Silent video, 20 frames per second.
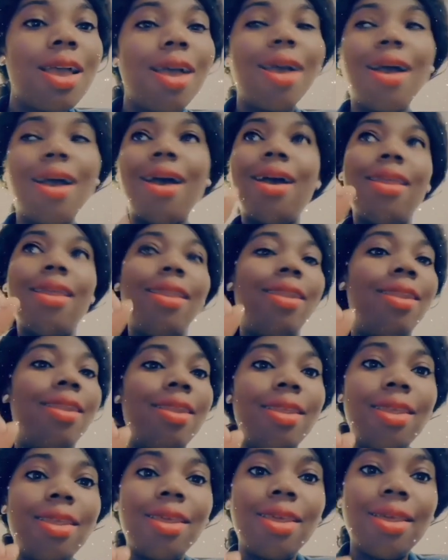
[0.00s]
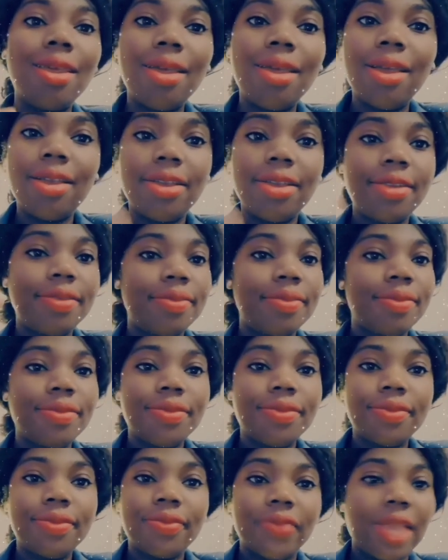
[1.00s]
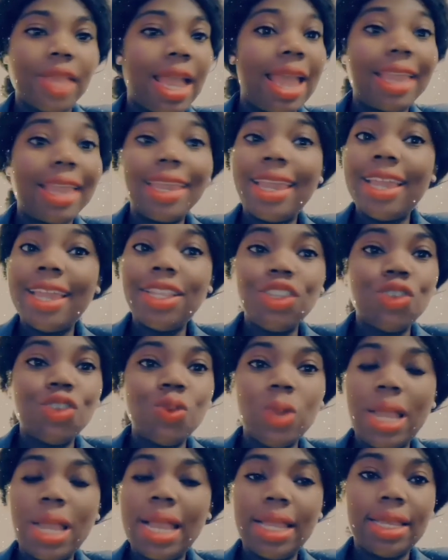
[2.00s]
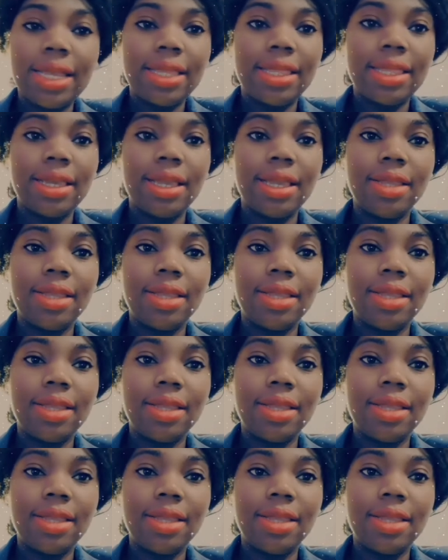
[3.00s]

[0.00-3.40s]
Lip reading: and I can't do anything."